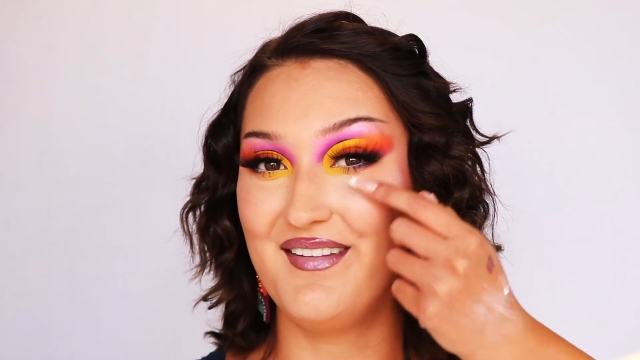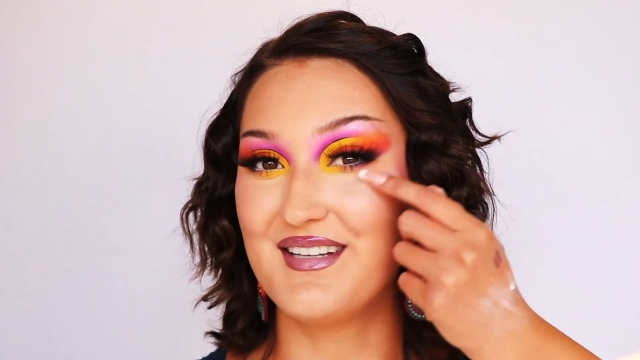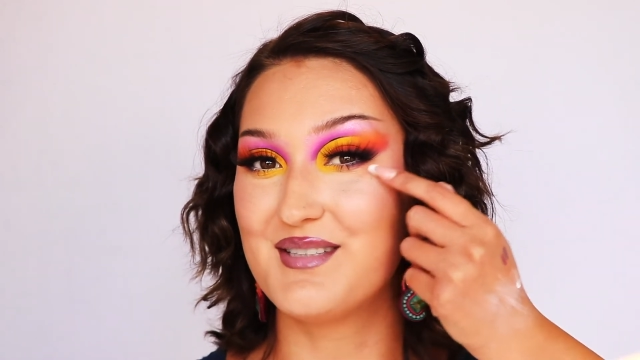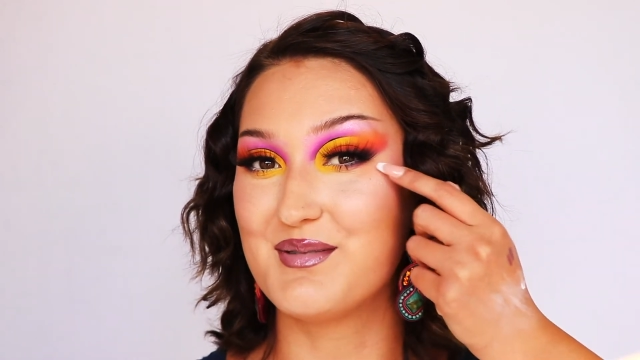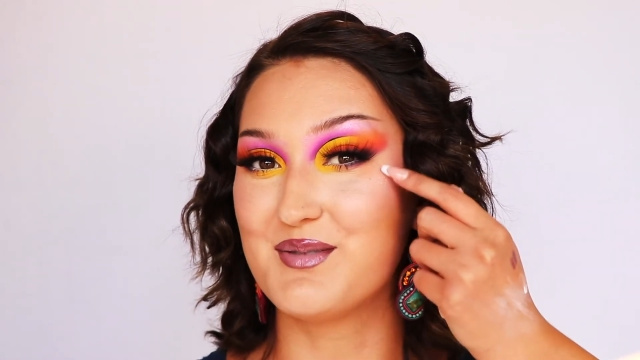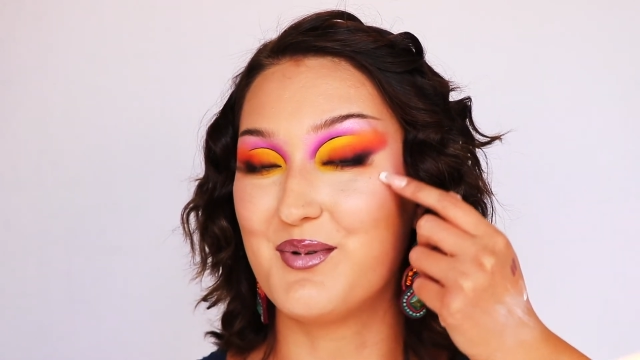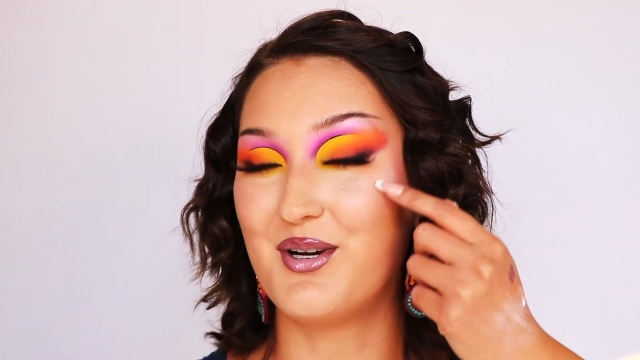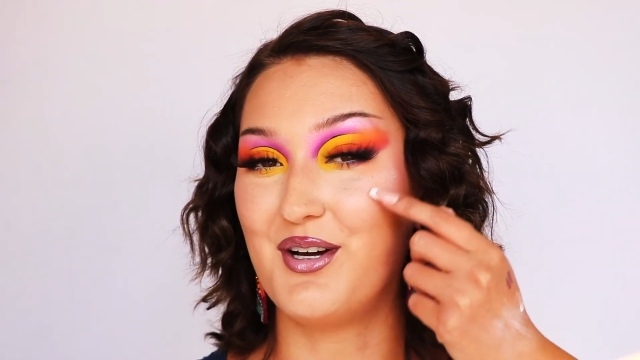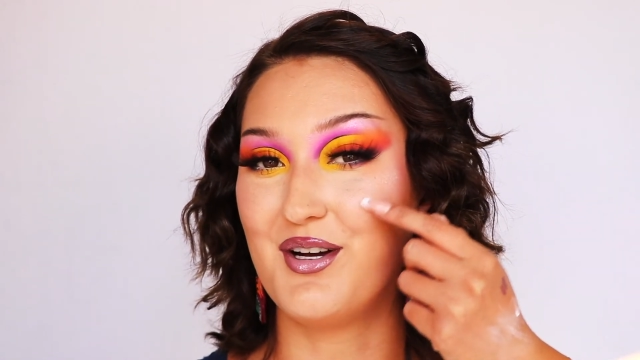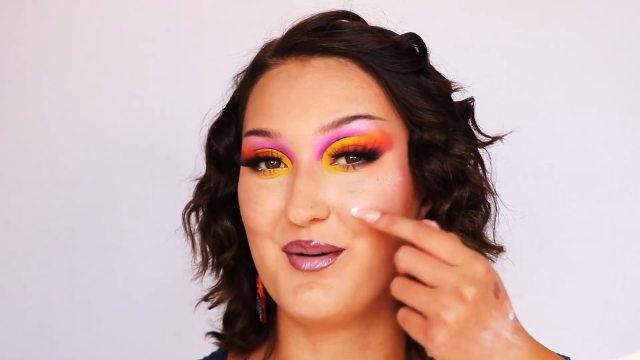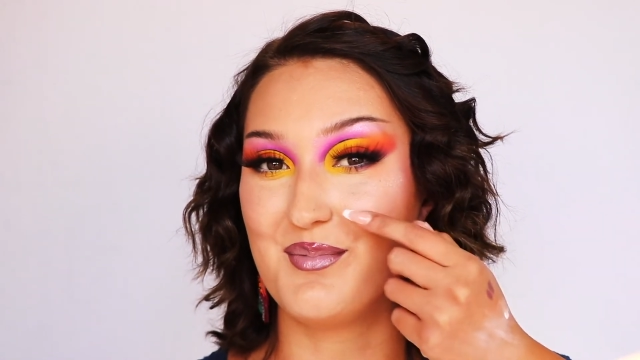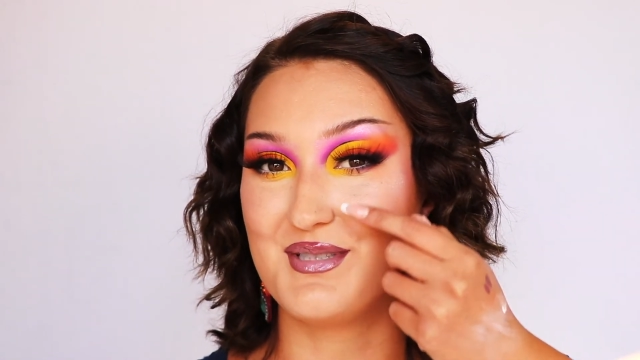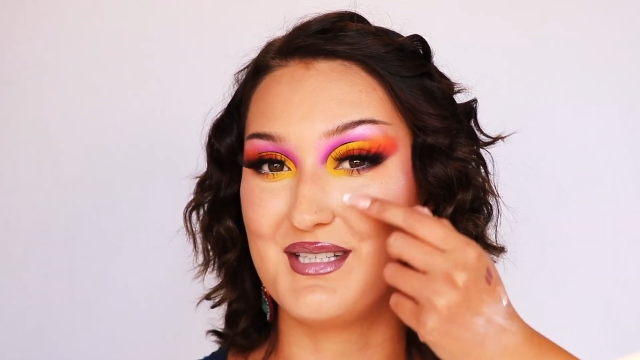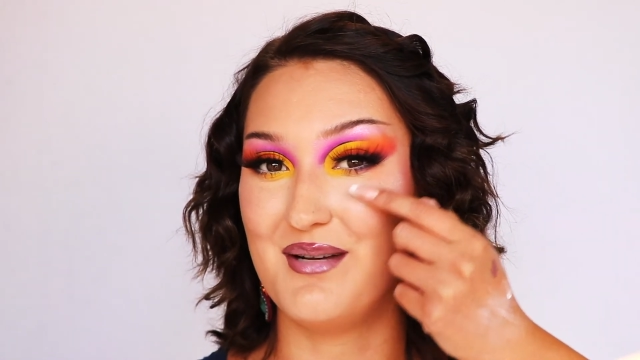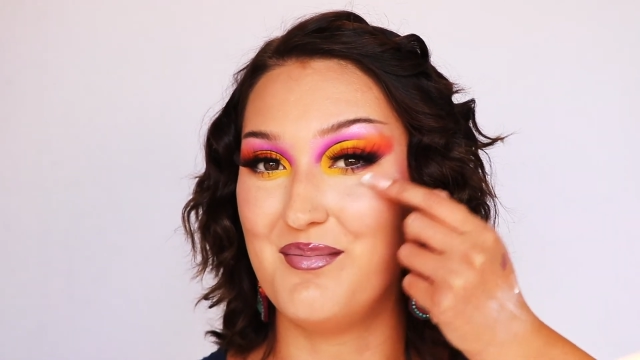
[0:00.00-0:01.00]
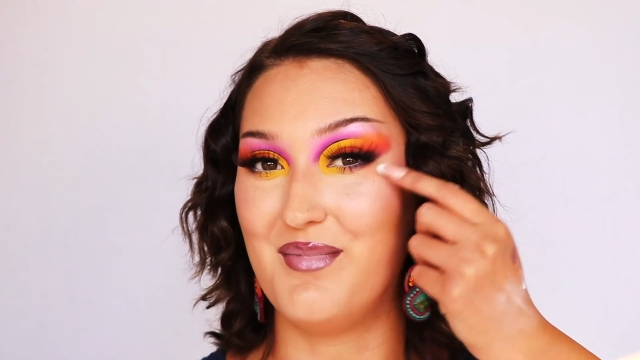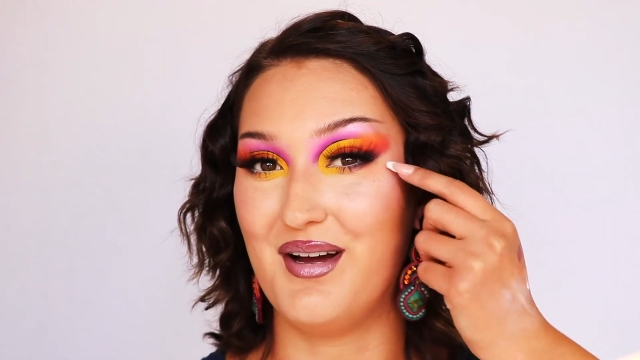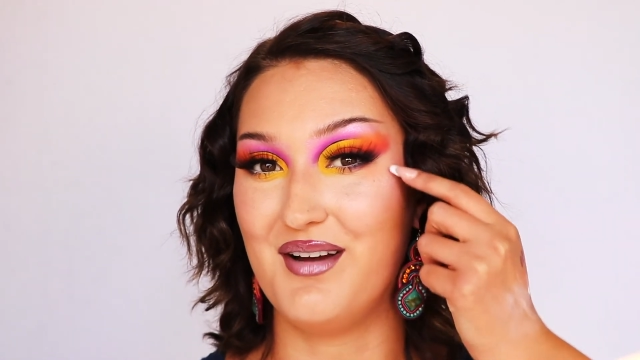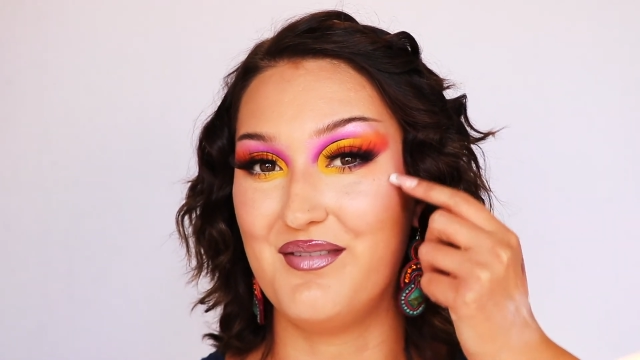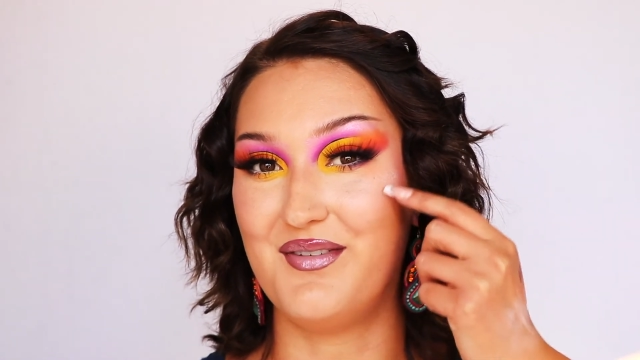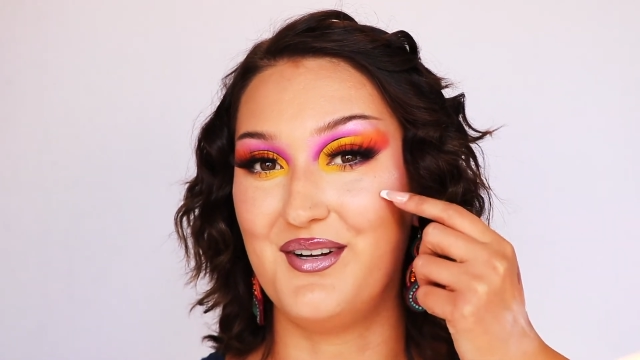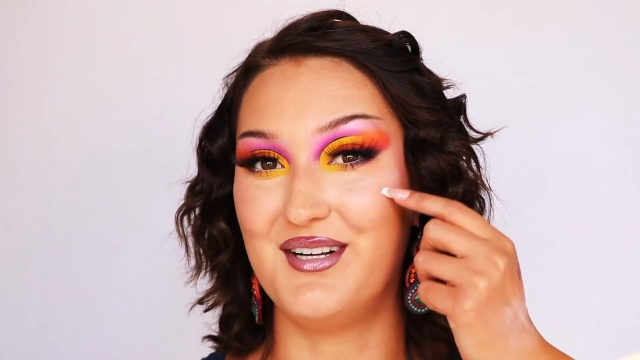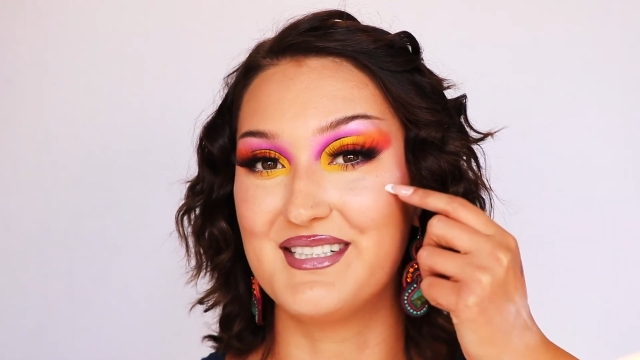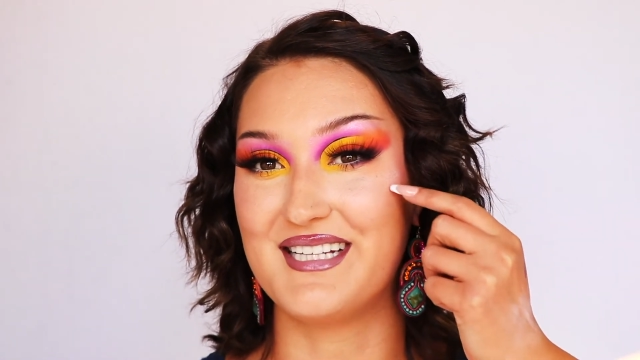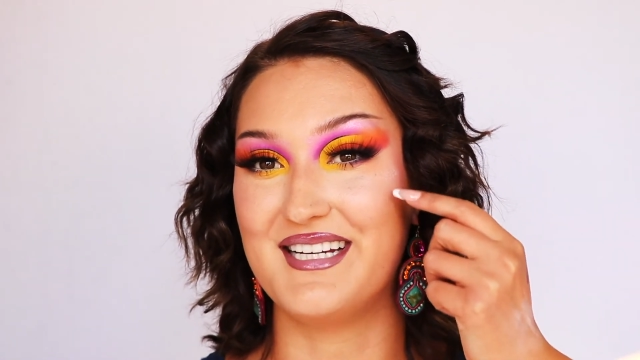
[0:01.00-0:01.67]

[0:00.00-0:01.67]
This was 100% my fault.